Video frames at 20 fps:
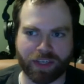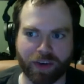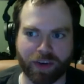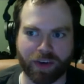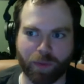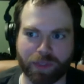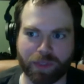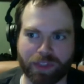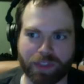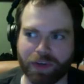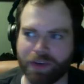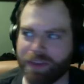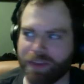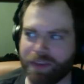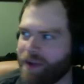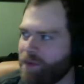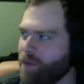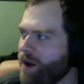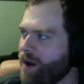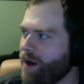her was her
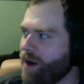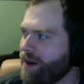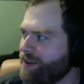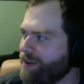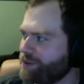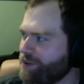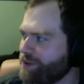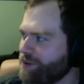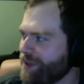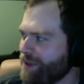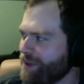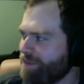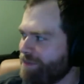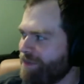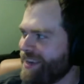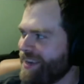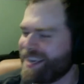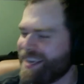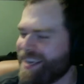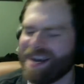walking through,
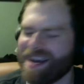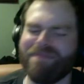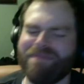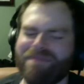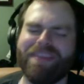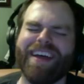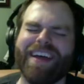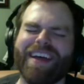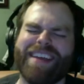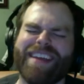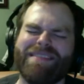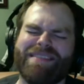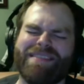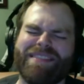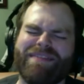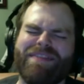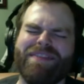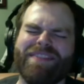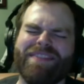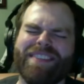picking up
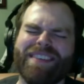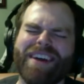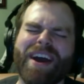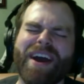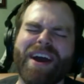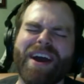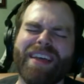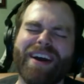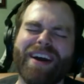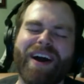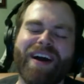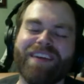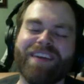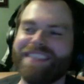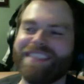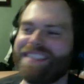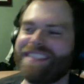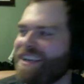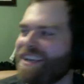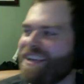like
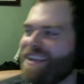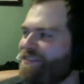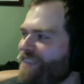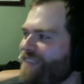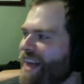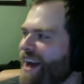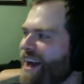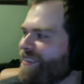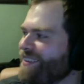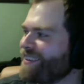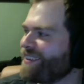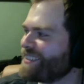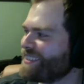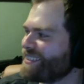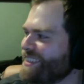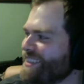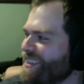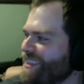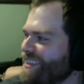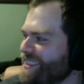harvesting flowers
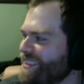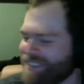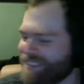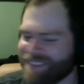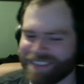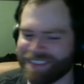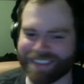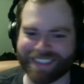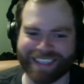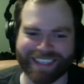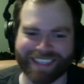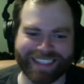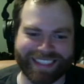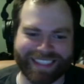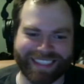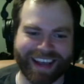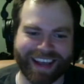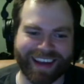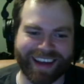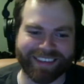and thistles and
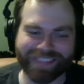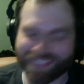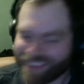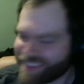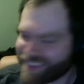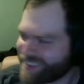stuff.